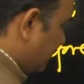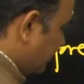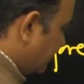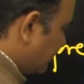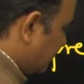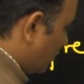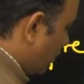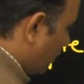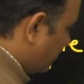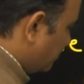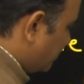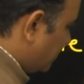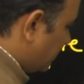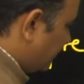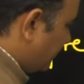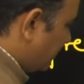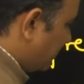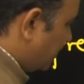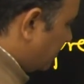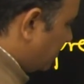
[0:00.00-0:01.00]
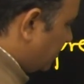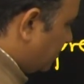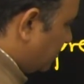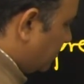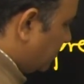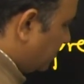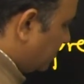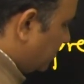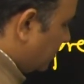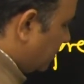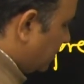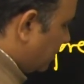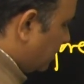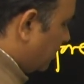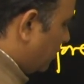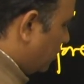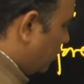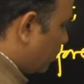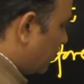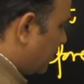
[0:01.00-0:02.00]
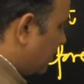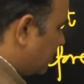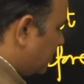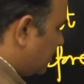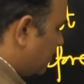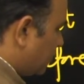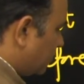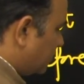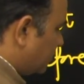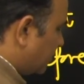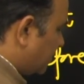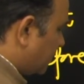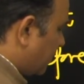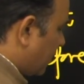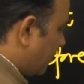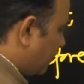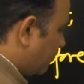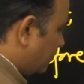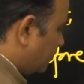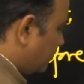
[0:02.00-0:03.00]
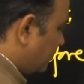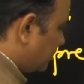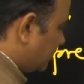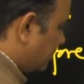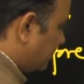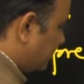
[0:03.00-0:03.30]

is an observer located on the ground,